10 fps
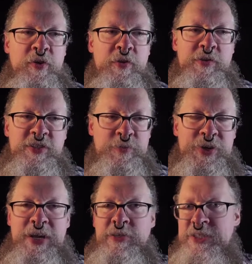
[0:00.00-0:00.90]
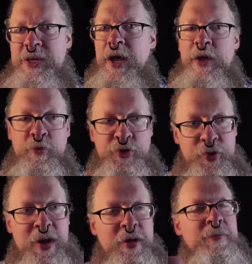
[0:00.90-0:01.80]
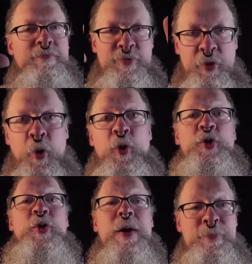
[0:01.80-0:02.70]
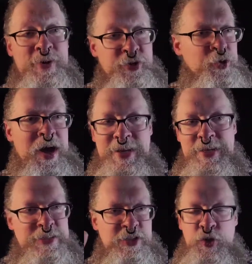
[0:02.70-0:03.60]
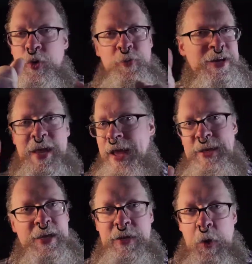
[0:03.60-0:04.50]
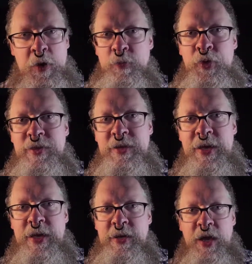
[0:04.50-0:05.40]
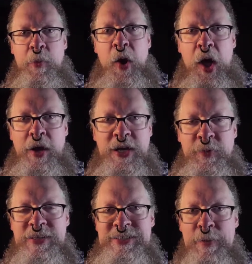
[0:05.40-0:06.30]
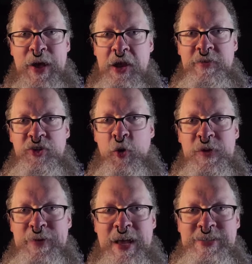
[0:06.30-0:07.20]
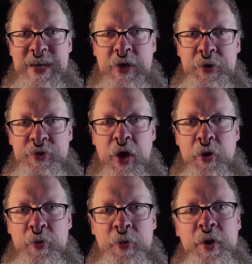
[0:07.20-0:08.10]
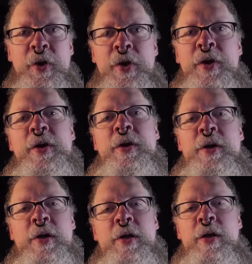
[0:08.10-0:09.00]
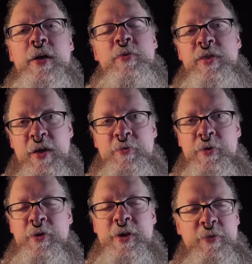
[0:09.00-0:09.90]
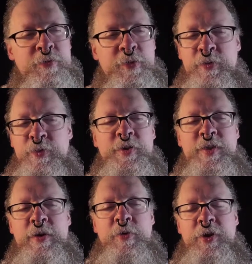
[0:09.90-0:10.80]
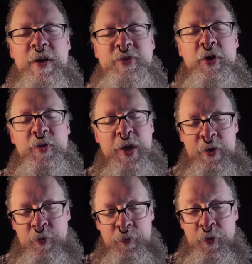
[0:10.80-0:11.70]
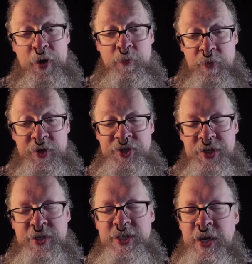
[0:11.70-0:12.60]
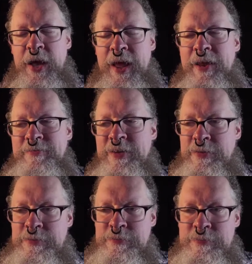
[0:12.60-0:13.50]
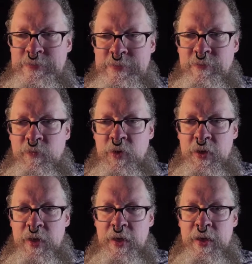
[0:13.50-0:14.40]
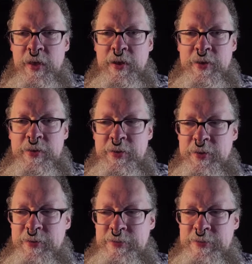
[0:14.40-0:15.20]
someone else and I were trying to, to hold her up and trying to do what we can to get her to breathe again. Come on, come on, snap out of it. Don't be passing out. No. And we thought we were gonna. We really thought we were gonna have to call nine one one, but she she got out of it. And uh,